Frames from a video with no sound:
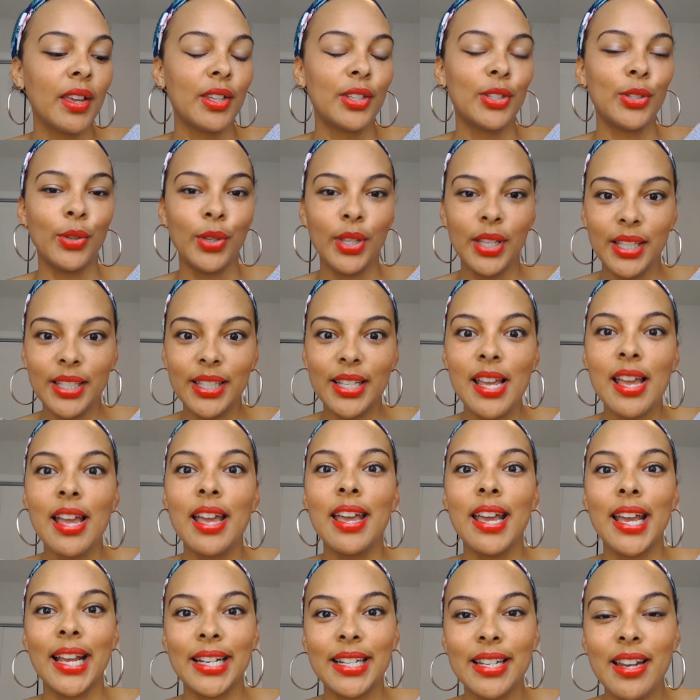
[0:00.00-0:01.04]
So he's
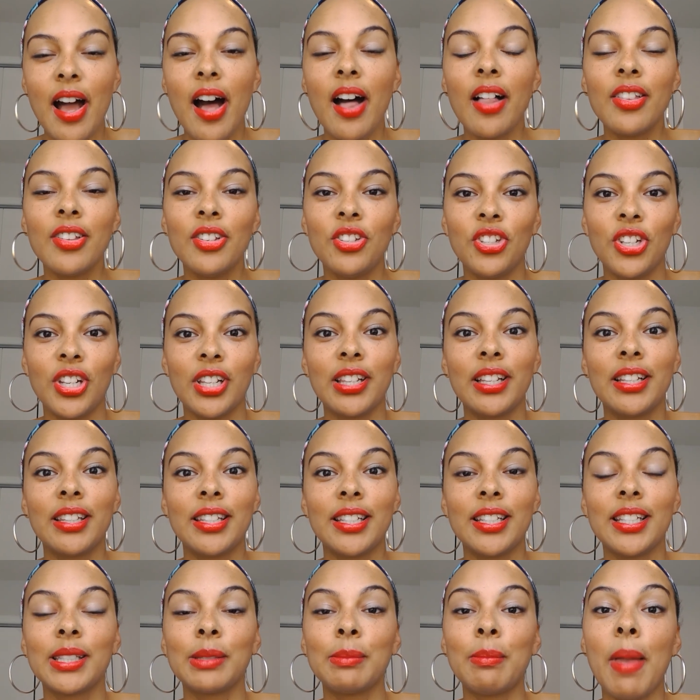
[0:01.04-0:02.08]
acknowledging that
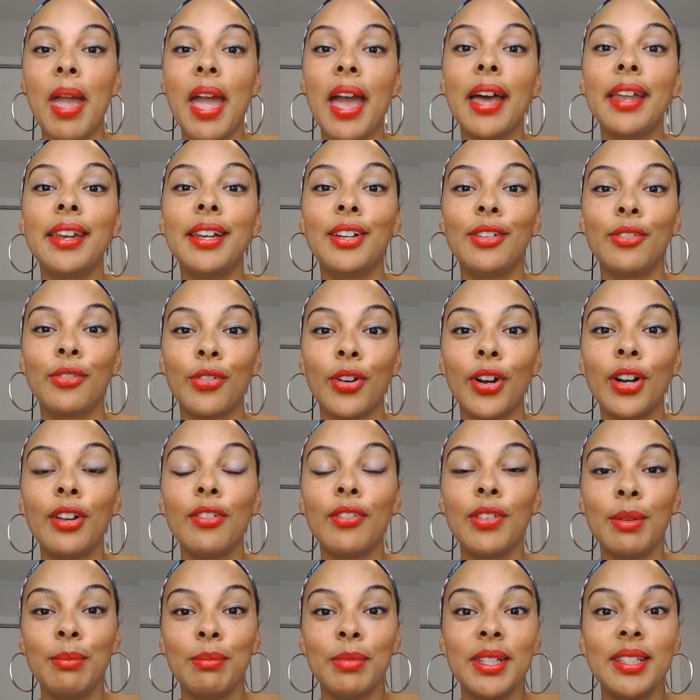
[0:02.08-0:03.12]
this man in front
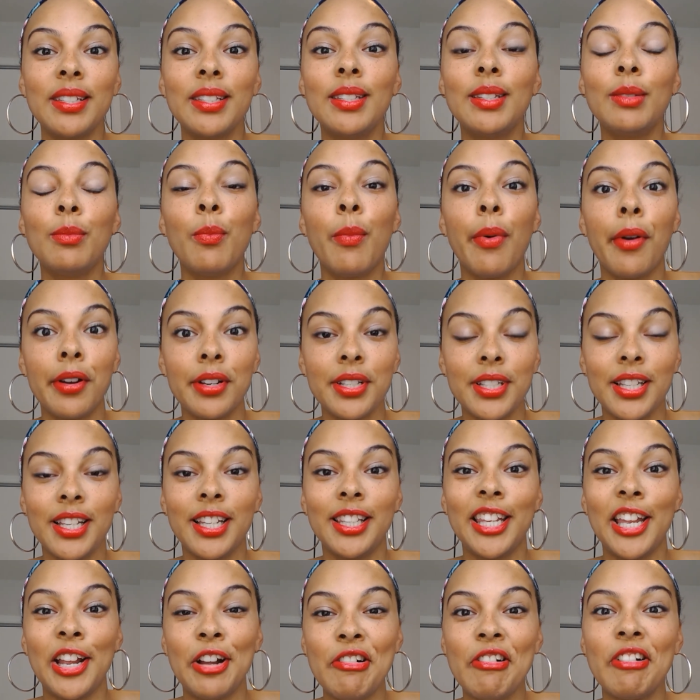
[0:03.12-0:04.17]
of him, this person
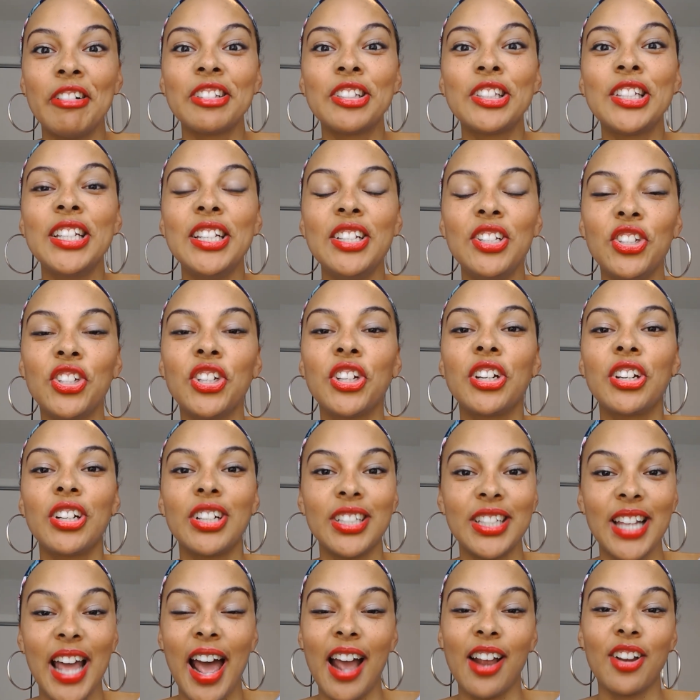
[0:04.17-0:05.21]
that they call teacher,
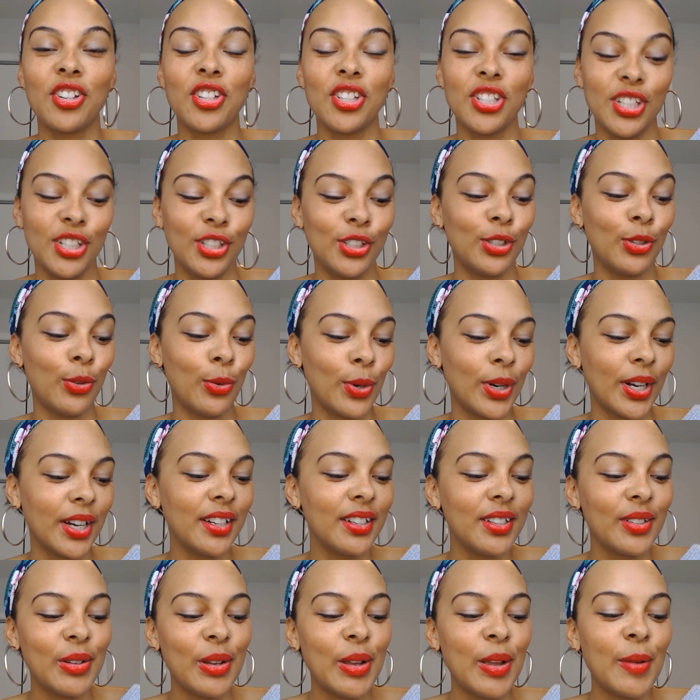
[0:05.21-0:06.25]
is actually
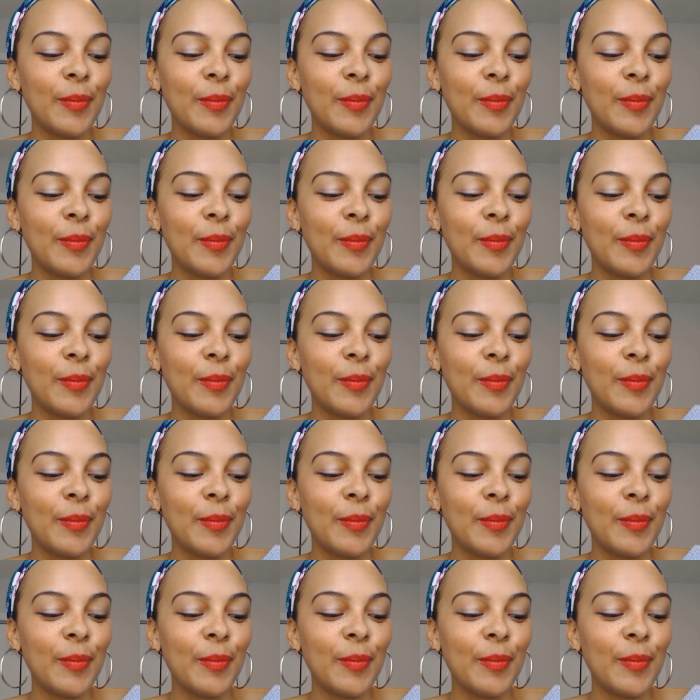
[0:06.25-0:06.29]
Lord.